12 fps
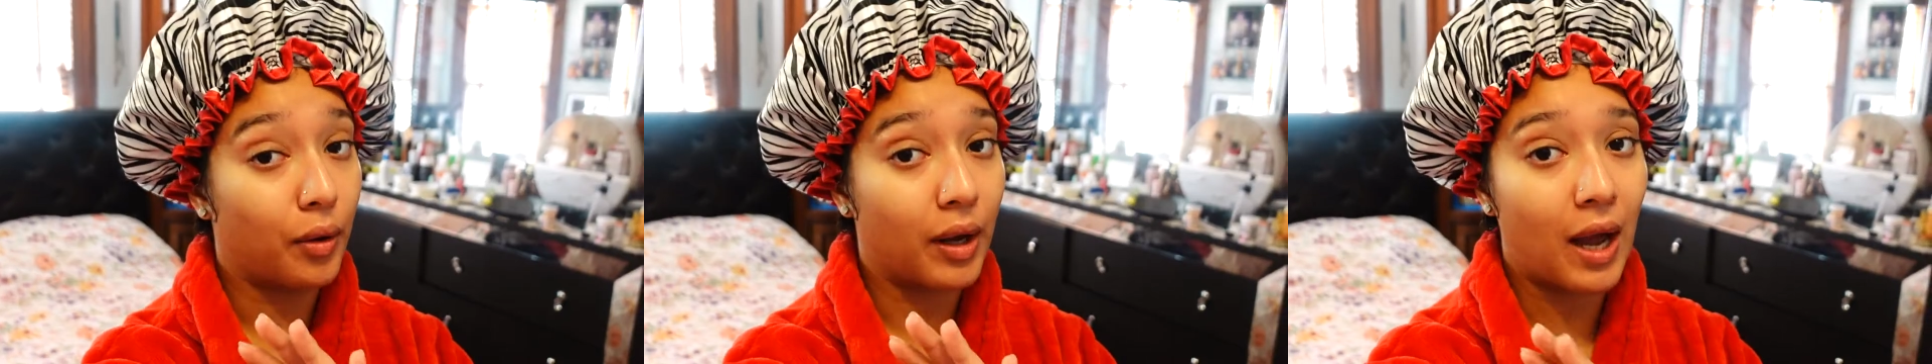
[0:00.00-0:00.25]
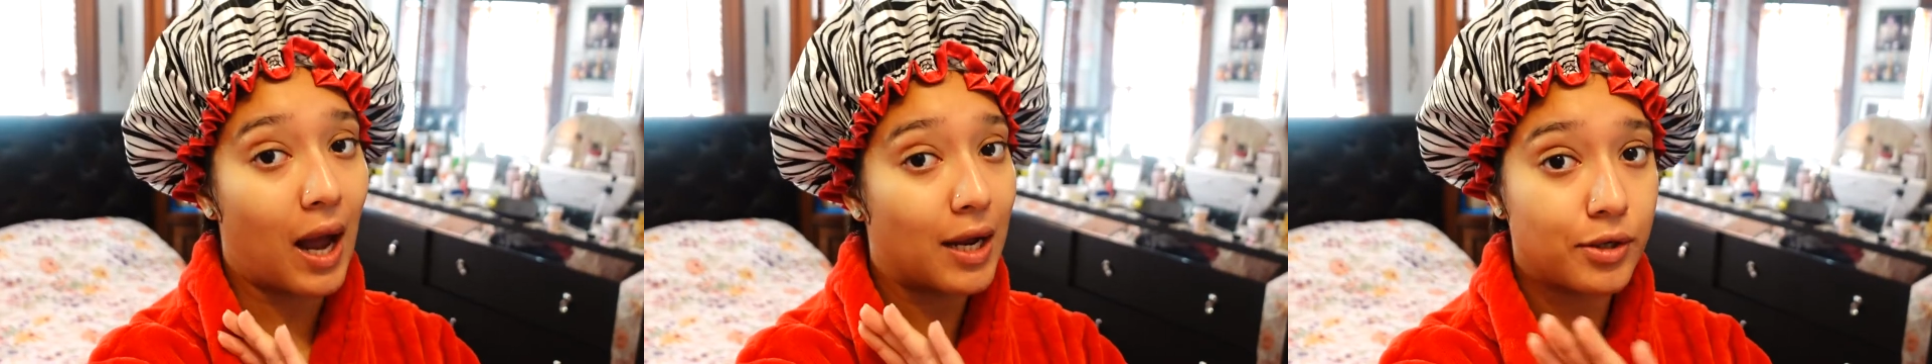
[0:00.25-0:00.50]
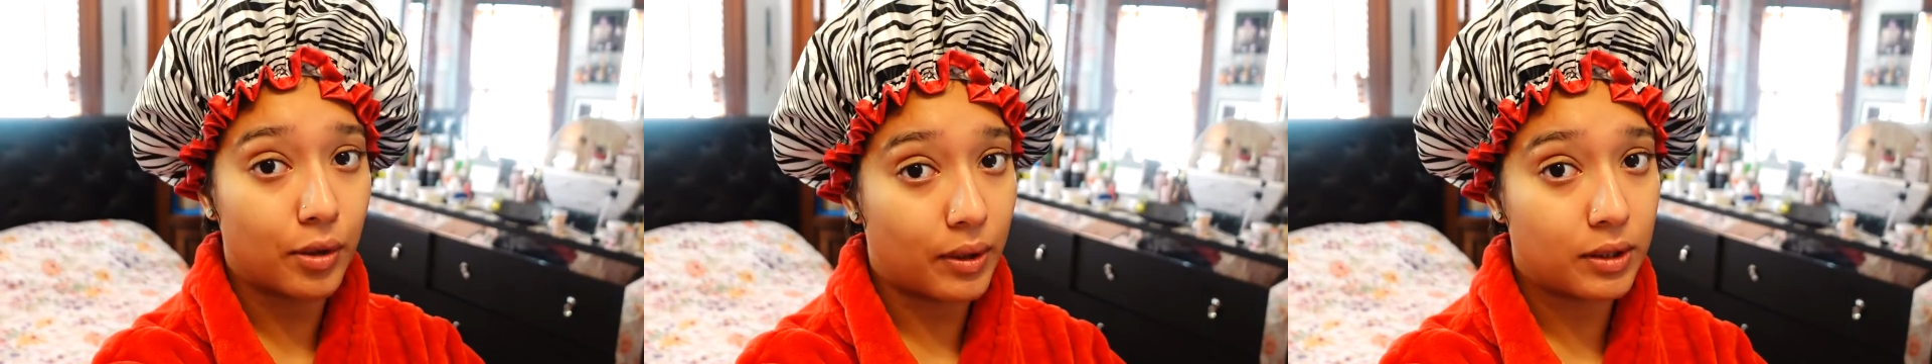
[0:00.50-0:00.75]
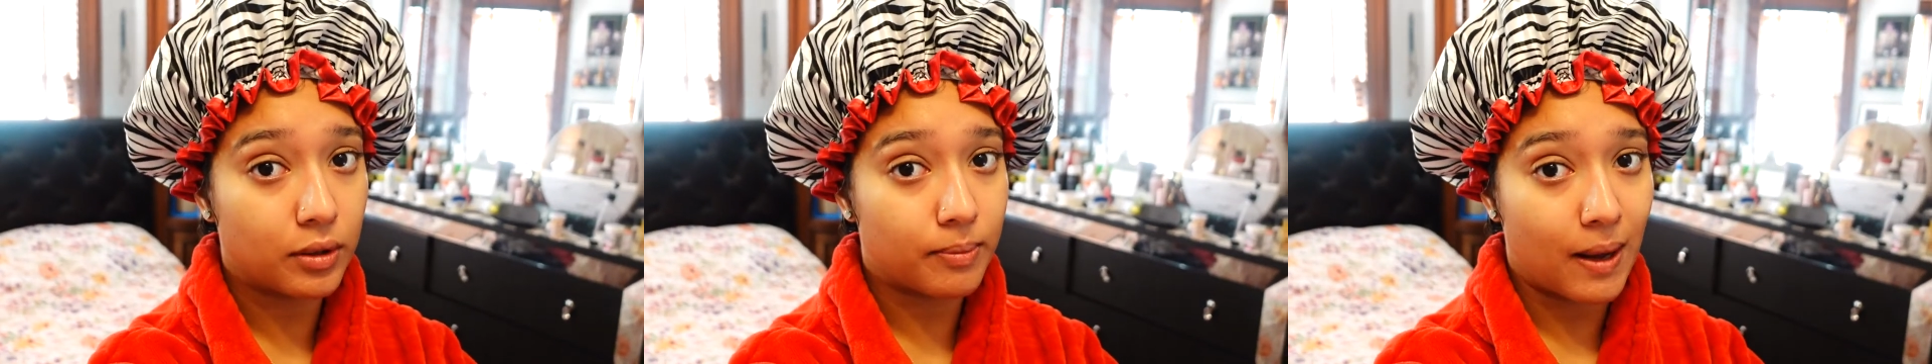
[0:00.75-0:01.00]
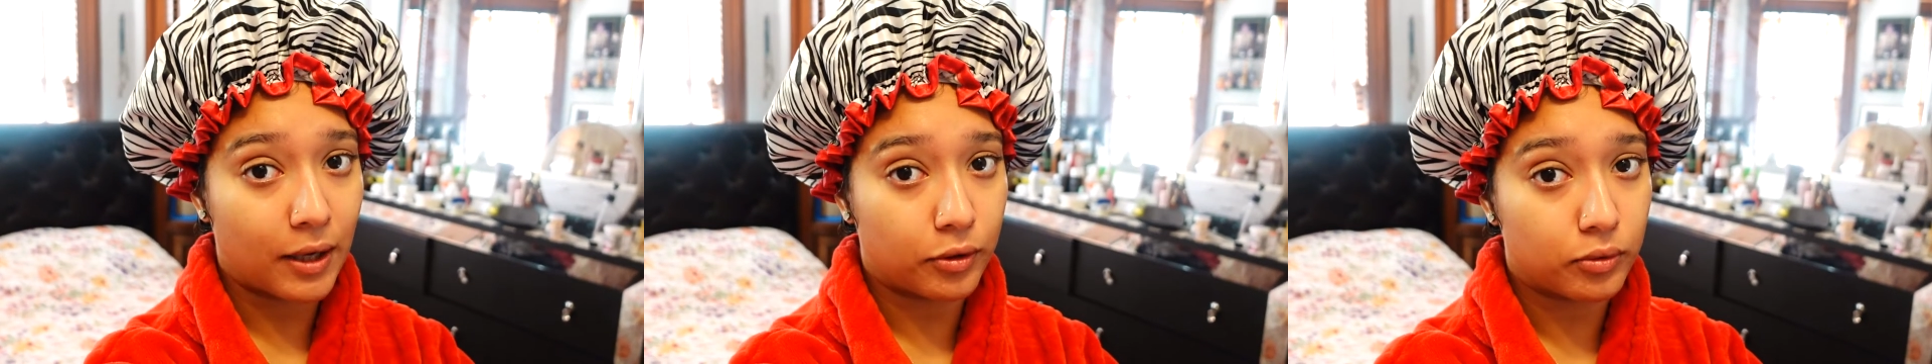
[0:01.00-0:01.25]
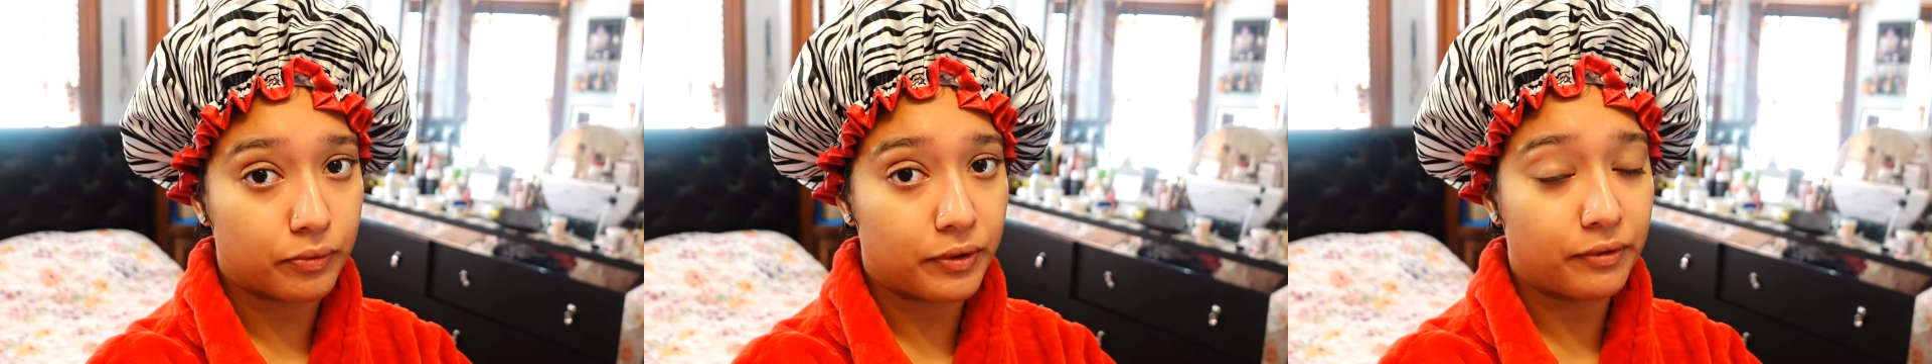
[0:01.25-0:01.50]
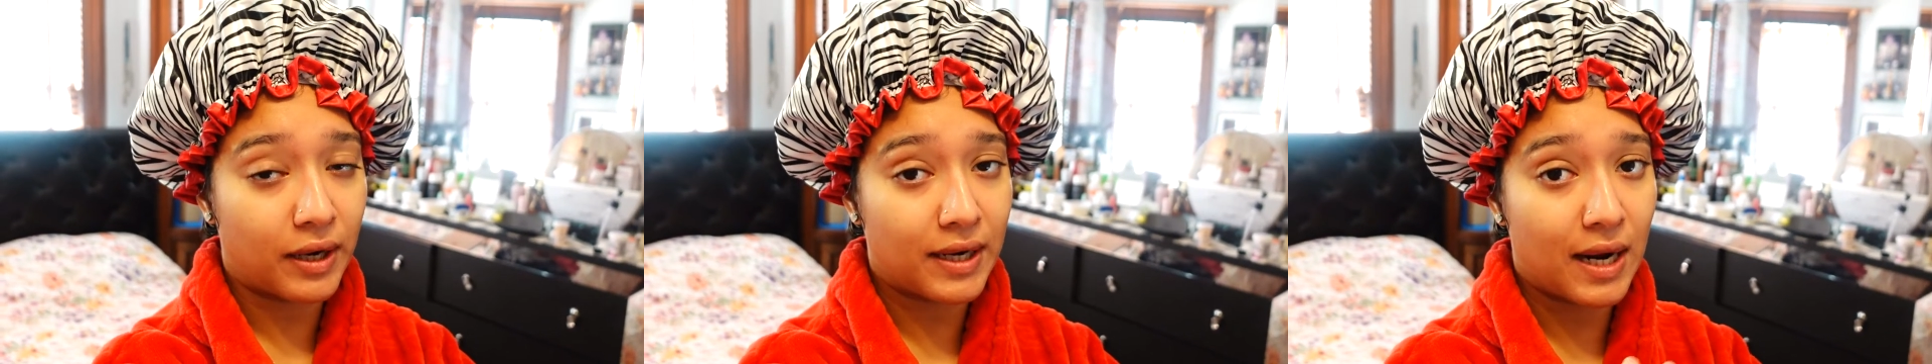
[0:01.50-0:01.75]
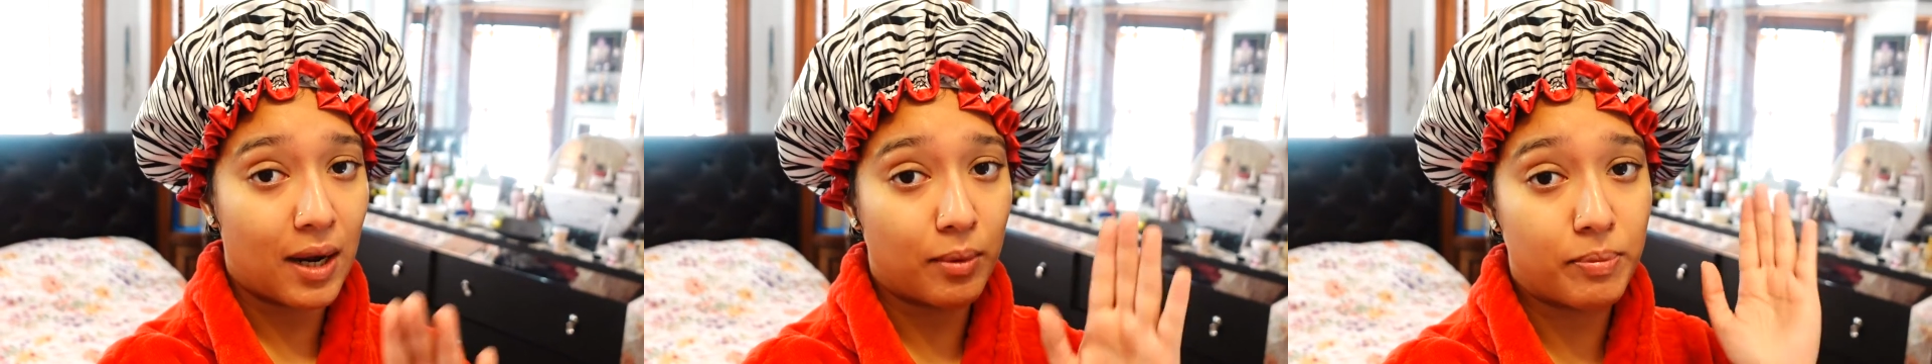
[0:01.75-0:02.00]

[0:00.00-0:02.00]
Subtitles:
Okay, I know I look mad goofy right now,